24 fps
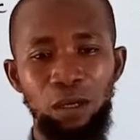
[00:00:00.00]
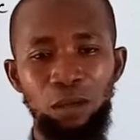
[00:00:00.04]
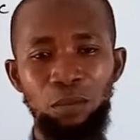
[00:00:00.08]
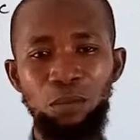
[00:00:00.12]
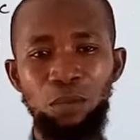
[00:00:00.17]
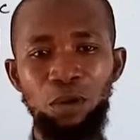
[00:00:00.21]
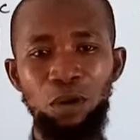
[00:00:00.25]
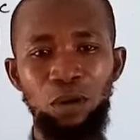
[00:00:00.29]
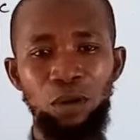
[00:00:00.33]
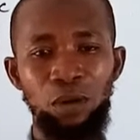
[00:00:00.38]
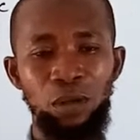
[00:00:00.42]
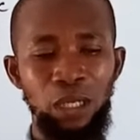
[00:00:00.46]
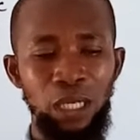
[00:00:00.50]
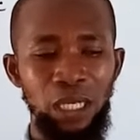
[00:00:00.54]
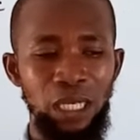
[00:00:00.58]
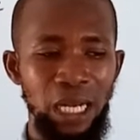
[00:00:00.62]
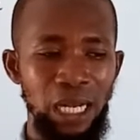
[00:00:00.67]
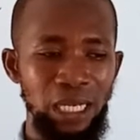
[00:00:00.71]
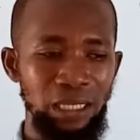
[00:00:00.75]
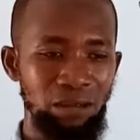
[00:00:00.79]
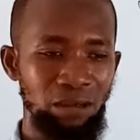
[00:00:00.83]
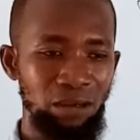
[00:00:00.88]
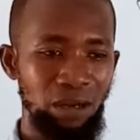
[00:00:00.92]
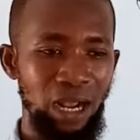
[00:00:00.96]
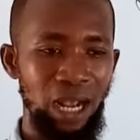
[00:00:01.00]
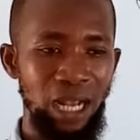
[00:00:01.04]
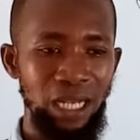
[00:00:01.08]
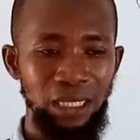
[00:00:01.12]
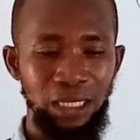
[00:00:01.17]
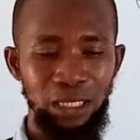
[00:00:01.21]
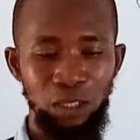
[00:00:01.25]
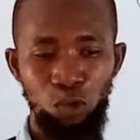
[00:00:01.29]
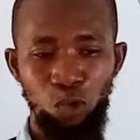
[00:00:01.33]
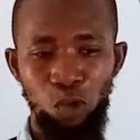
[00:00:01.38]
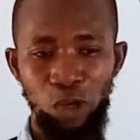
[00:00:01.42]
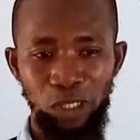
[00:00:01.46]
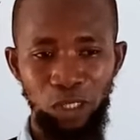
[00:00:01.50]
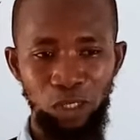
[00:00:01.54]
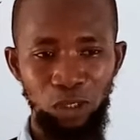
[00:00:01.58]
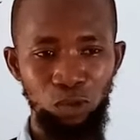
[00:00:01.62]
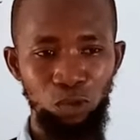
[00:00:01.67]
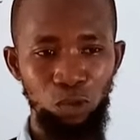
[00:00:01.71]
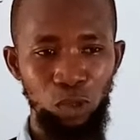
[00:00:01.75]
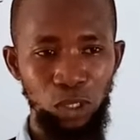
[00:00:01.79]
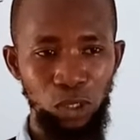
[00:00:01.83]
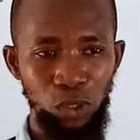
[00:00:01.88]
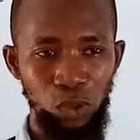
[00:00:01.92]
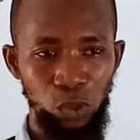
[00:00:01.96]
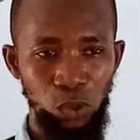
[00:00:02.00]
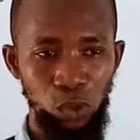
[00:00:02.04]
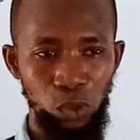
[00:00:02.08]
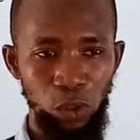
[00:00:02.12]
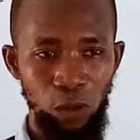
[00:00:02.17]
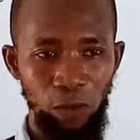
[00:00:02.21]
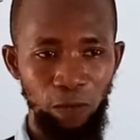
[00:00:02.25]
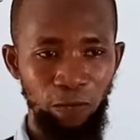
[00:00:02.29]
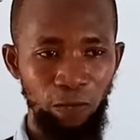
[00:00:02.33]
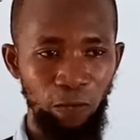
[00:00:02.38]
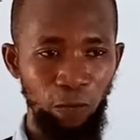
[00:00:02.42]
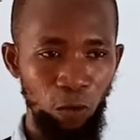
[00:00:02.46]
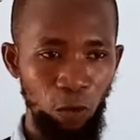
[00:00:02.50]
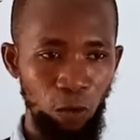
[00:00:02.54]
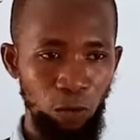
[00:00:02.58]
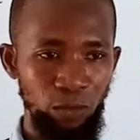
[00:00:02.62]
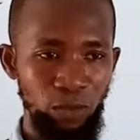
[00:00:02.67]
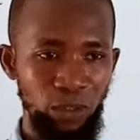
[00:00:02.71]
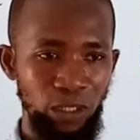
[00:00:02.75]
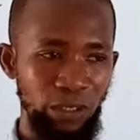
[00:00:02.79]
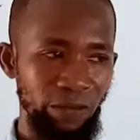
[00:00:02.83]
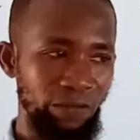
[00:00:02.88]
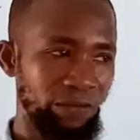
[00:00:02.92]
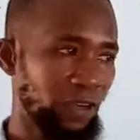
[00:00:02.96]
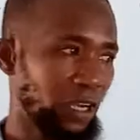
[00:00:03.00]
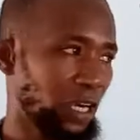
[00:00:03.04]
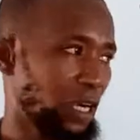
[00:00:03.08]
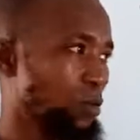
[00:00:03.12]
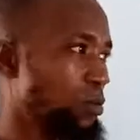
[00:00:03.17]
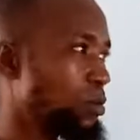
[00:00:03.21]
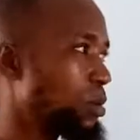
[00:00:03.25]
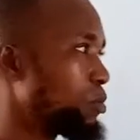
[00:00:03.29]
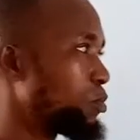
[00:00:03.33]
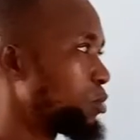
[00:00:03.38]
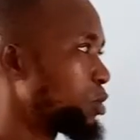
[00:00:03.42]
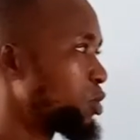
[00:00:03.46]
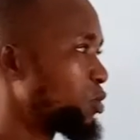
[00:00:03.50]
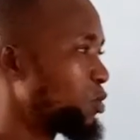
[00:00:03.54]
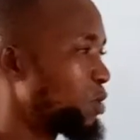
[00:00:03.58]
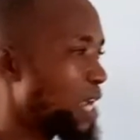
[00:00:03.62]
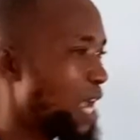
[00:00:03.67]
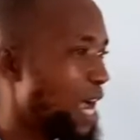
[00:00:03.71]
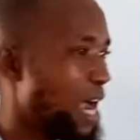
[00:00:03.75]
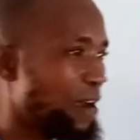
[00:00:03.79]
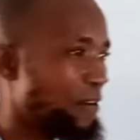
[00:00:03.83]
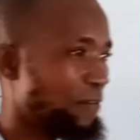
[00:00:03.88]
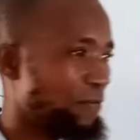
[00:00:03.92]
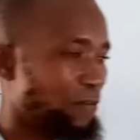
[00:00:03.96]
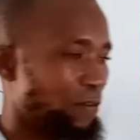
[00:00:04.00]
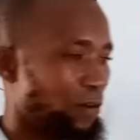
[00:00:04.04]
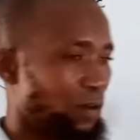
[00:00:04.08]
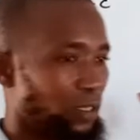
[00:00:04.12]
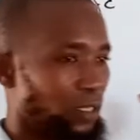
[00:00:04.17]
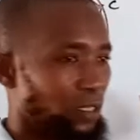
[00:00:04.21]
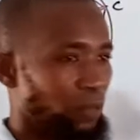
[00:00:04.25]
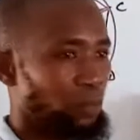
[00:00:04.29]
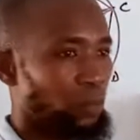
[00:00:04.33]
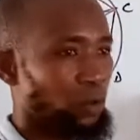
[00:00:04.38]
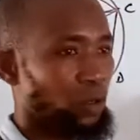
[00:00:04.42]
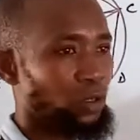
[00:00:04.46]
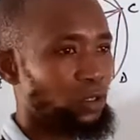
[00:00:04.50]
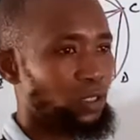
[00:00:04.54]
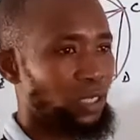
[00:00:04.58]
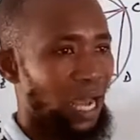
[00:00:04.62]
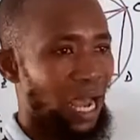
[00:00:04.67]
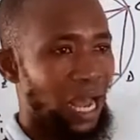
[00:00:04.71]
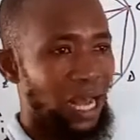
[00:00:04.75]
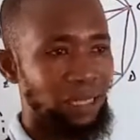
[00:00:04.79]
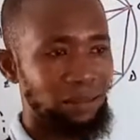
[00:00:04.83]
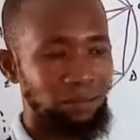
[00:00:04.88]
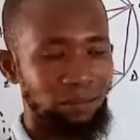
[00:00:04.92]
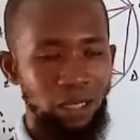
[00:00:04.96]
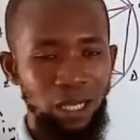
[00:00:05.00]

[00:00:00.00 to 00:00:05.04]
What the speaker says: But as regards the question we want to solve from the very one which we have on the board and